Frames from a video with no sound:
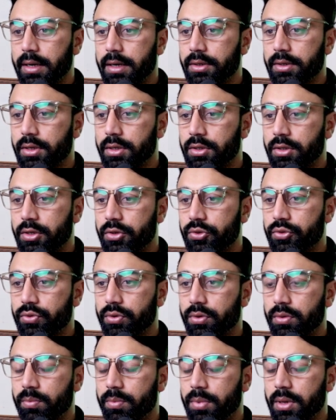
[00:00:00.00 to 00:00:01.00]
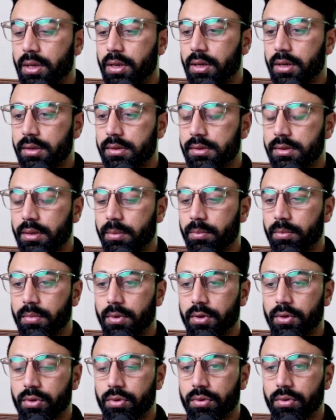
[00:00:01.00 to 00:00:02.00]
there should be some
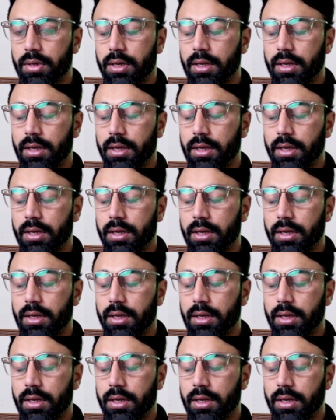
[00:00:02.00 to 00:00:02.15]
URL